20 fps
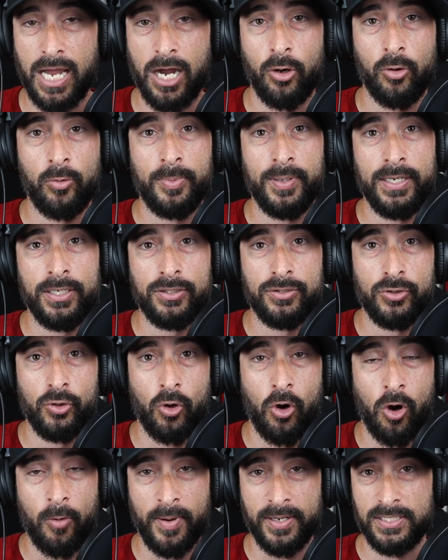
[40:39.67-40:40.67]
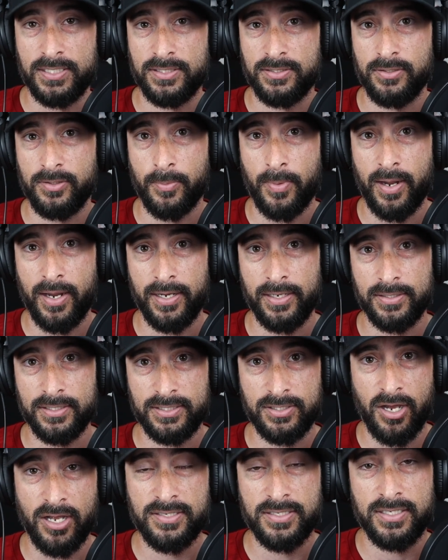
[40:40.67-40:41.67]
I will be doing all my
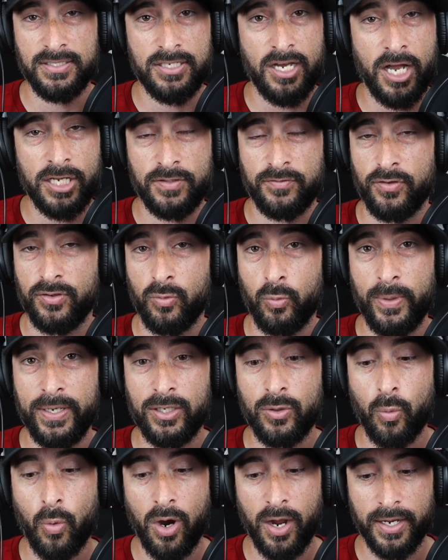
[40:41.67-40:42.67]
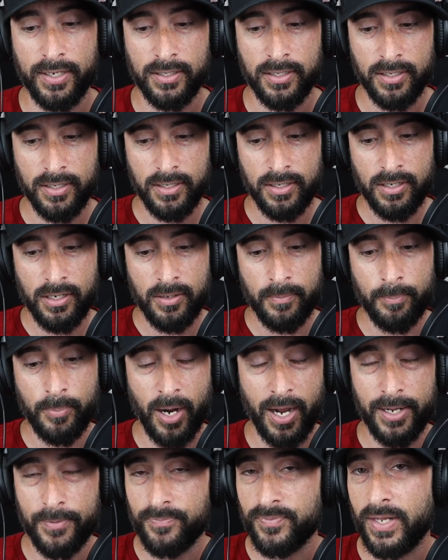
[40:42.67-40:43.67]
studs and duds for the Week 1.
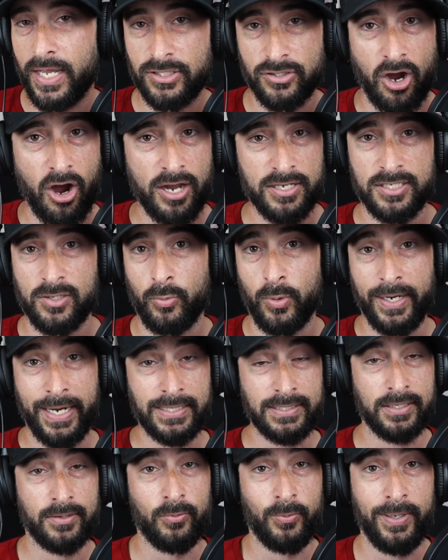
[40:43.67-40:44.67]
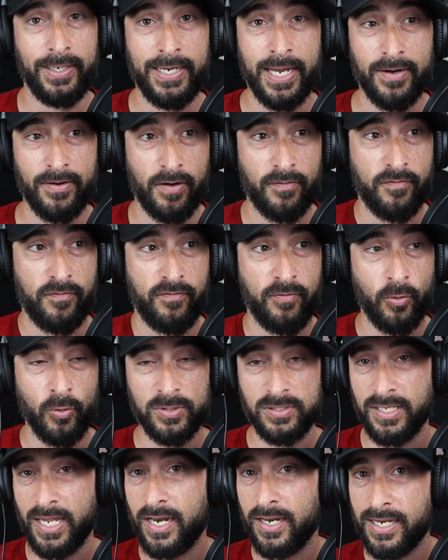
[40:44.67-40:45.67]
But it's awesome. We get a
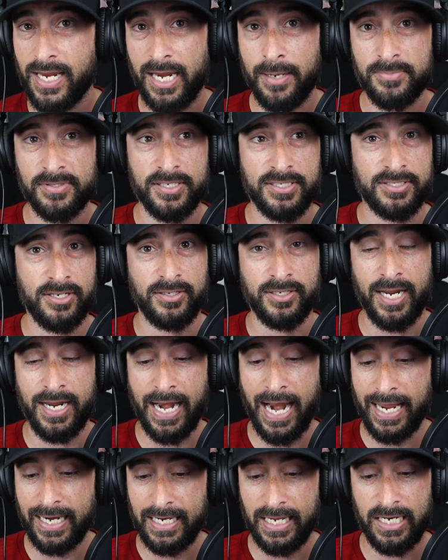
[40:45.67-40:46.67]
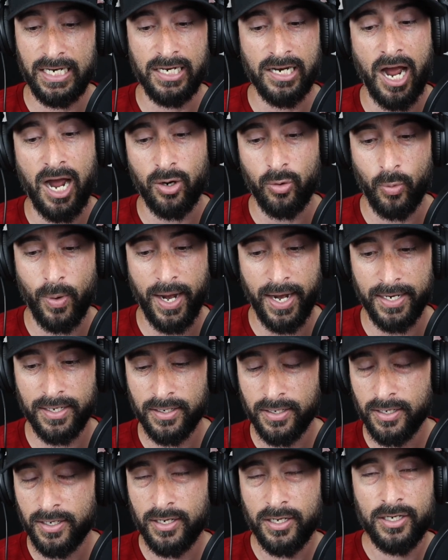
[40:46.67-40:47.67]
full slate of games this Sunday, and I cannot
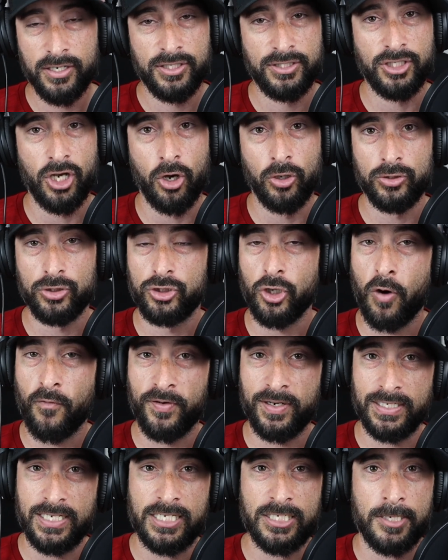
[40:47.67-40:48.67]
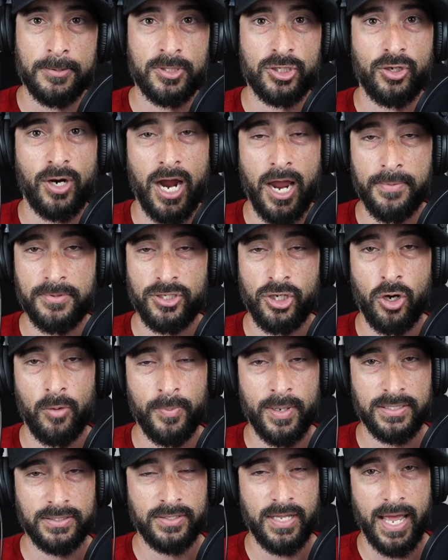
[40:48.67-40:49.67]
wait. So don't forget to hit subscribe so you
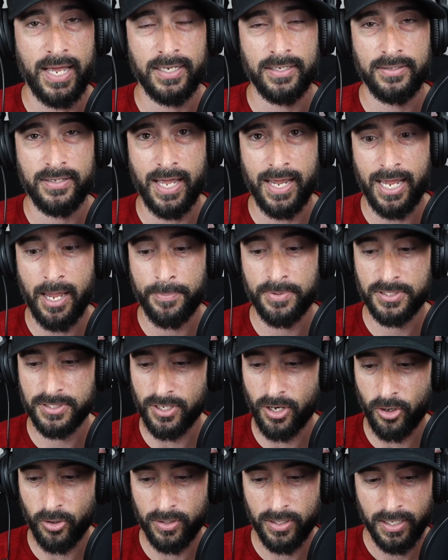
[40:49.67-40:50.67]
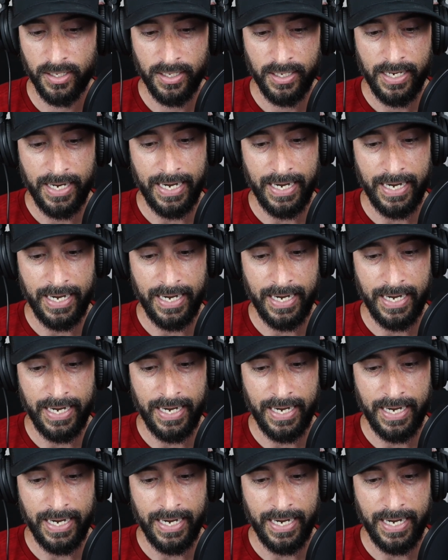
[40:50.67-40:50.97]
don't miss that episode.